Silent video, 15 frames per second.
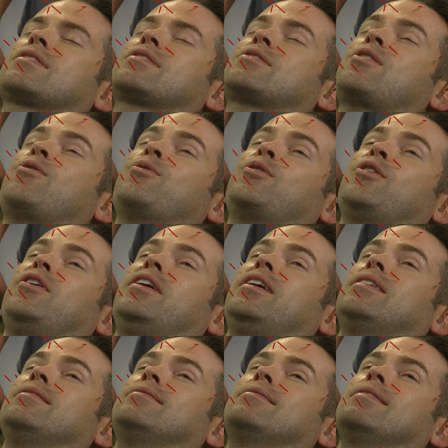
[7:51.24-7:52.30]
So
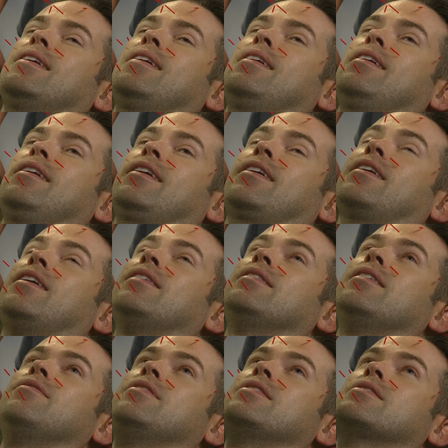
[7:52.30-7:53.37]
good. Can I
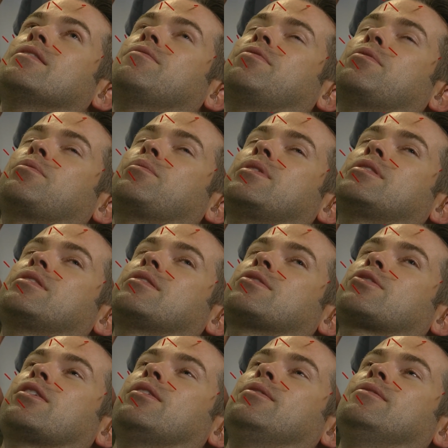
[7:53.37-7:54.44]
leave these in for the rest of the
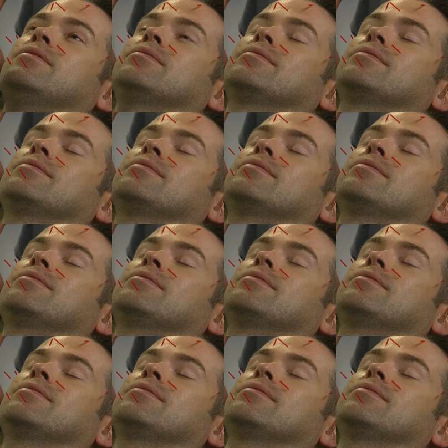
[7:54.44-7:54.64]
show?